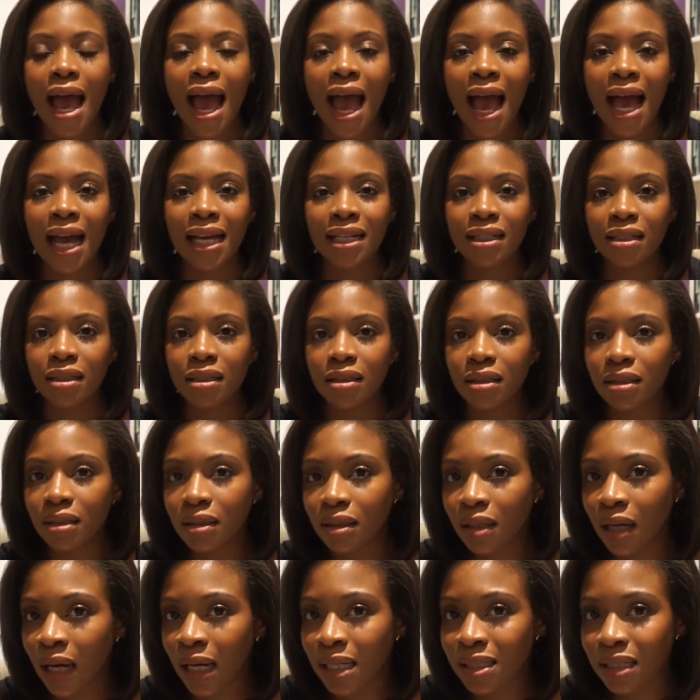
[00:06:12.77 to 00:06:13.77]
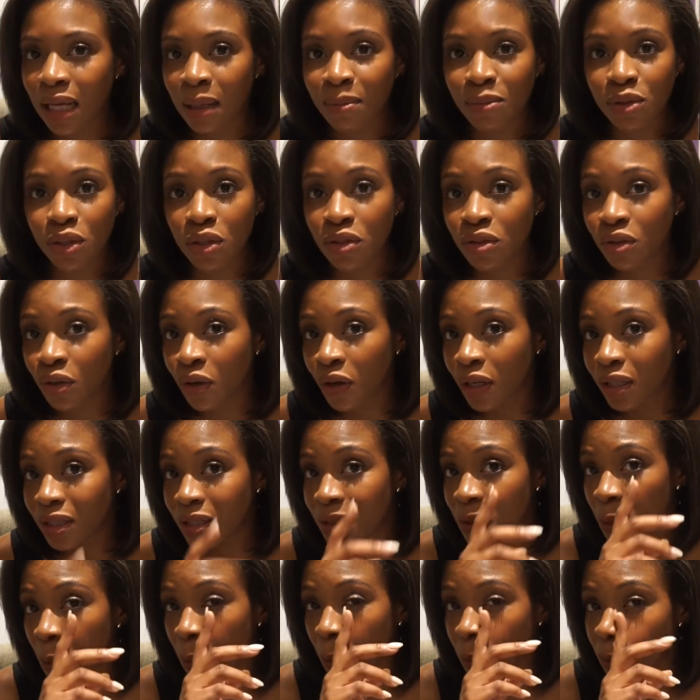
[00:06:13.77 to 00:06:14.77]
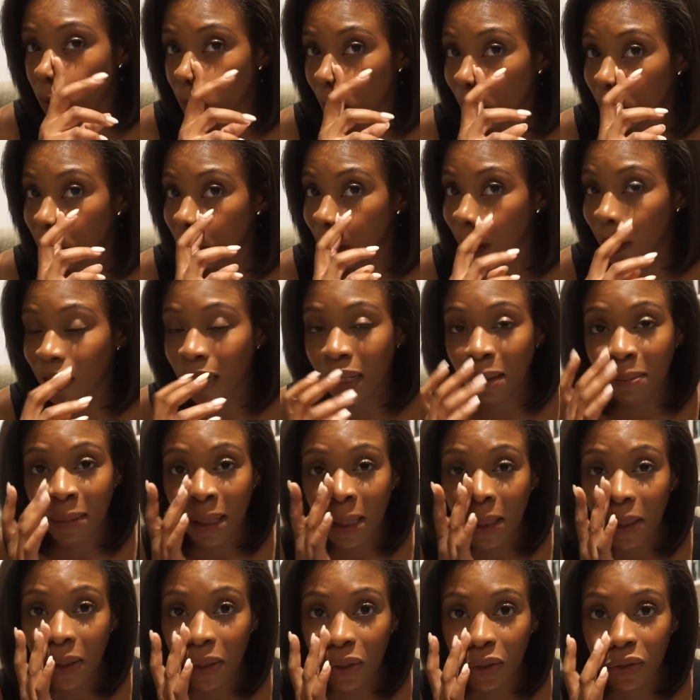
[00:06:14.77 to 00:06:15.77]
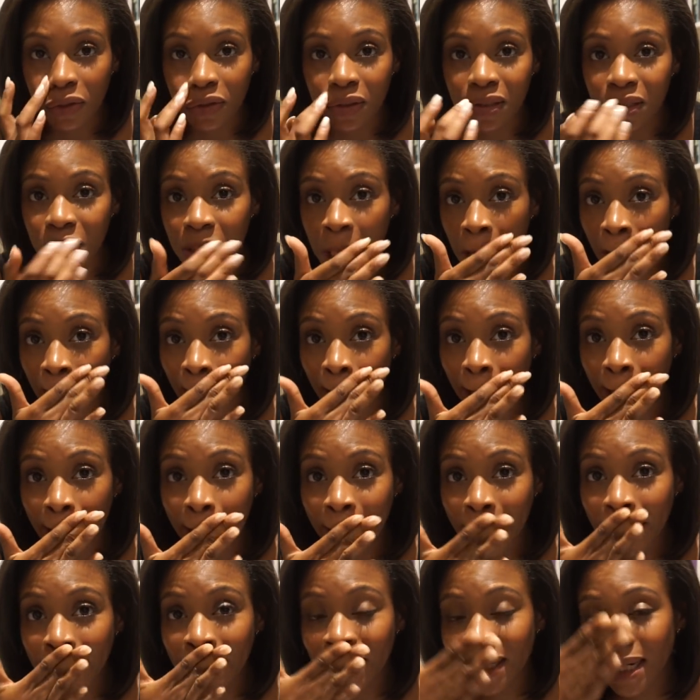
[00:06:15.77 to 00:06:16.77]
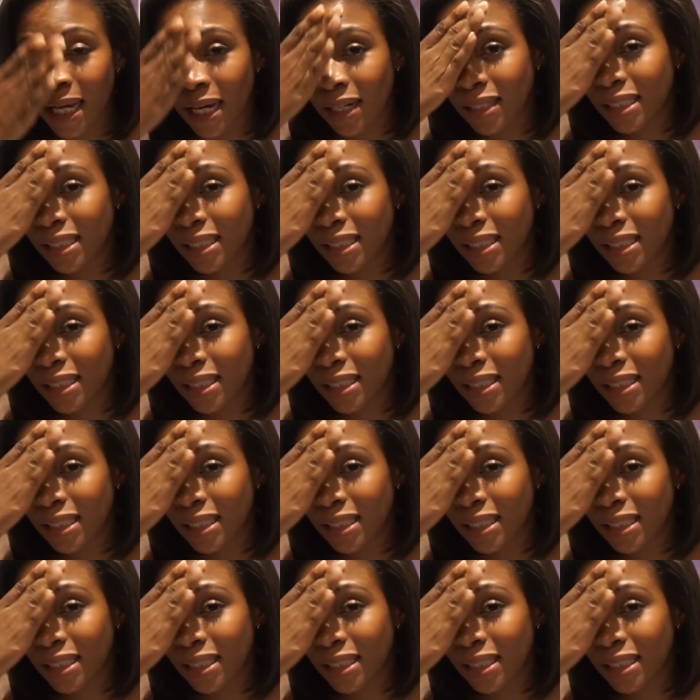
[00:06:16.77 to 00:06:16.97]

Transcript: And guys, I'm so sorry, this whole sweating, like my nose, honey.